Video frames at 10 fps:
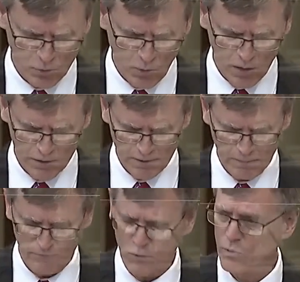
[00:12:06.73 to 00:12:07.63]
to
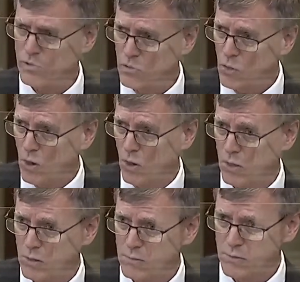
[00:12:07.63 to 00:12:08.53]
equality before the
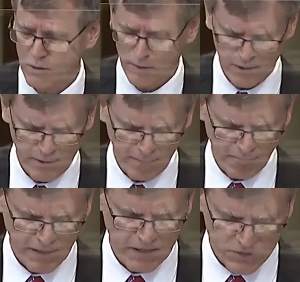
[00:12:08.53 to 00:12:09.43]
law
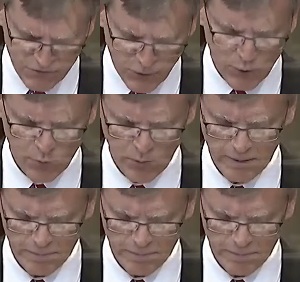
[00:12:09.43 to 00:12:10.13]
is further